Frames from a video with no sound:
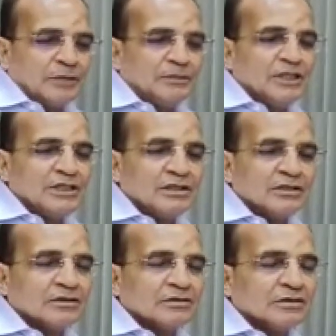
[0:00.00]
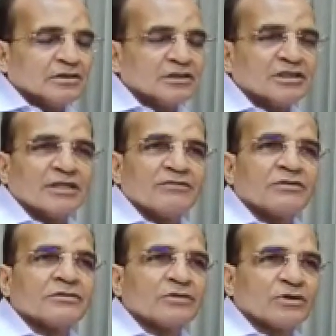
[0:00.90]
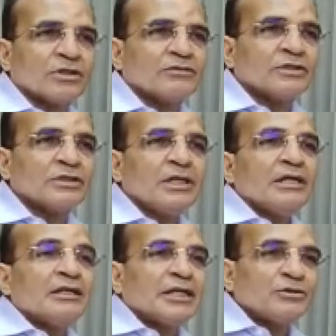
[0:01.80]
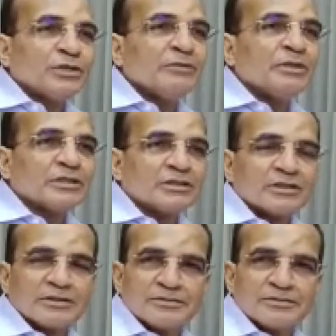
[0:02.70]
updating the this thing on every day-to-day basis.